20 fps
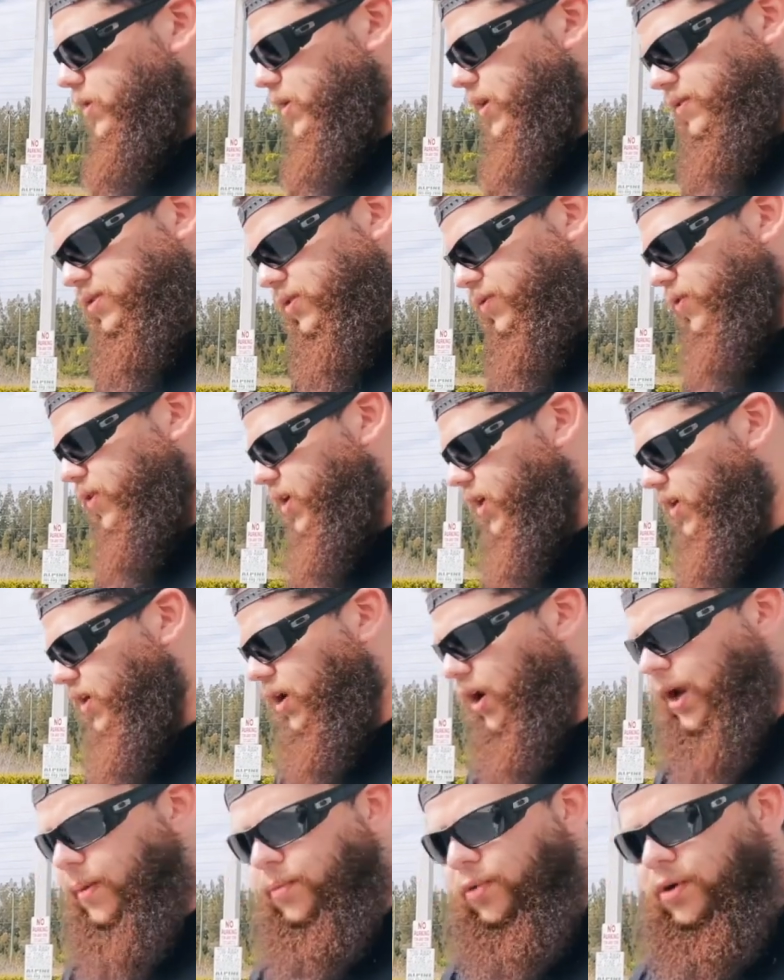gives the front end a
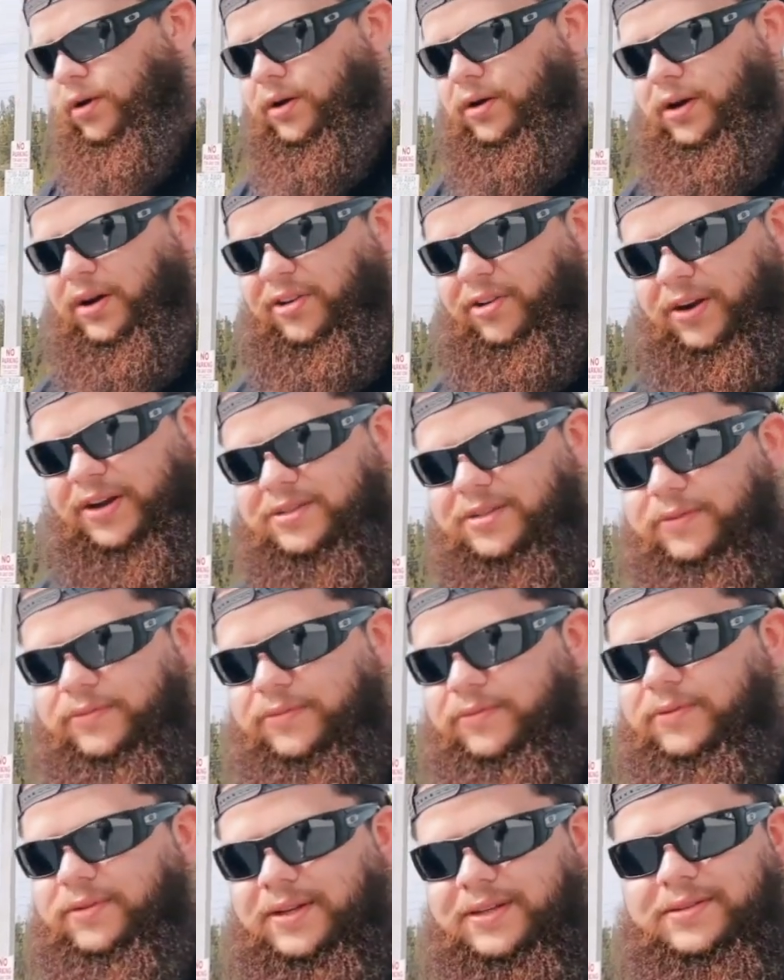lot more
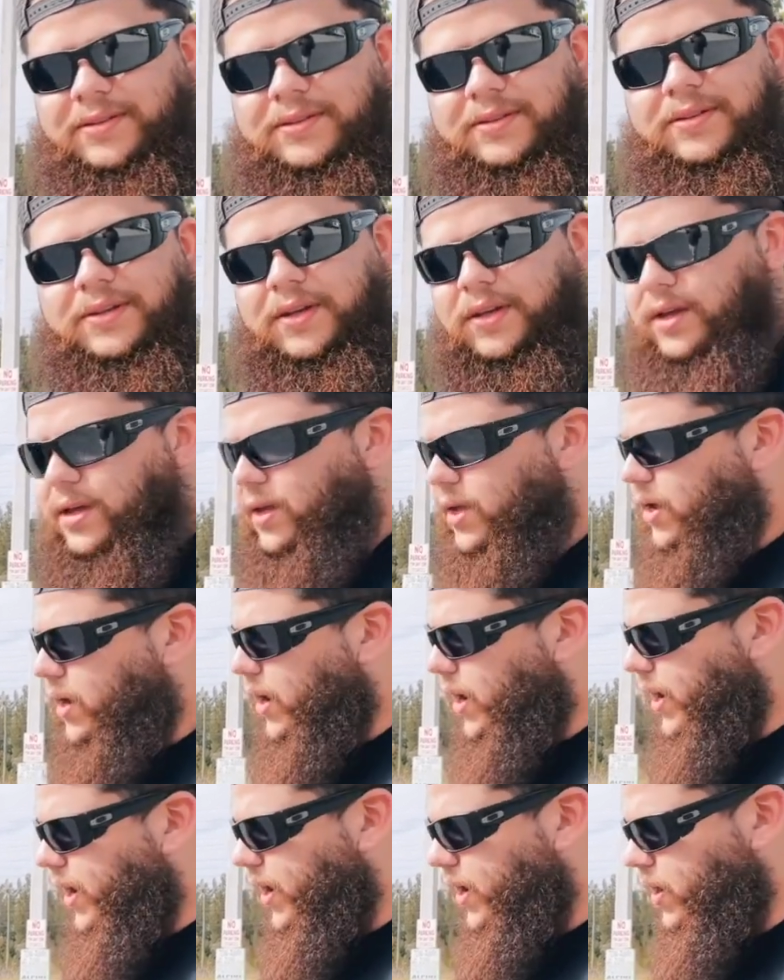aggressiveness. Yeah
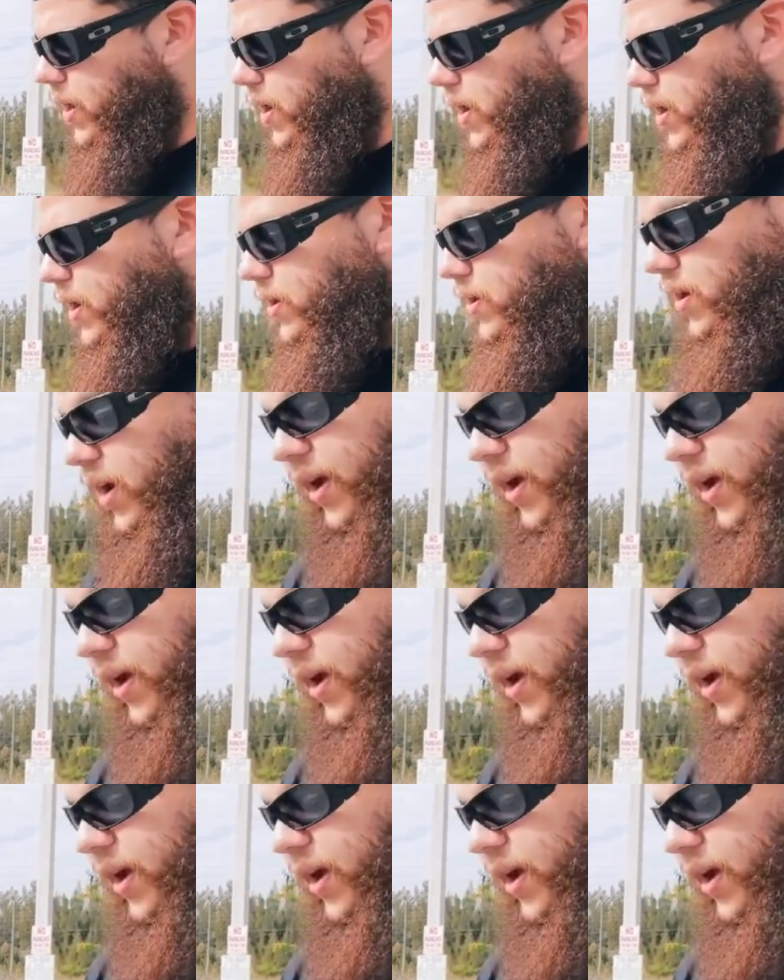and uh, I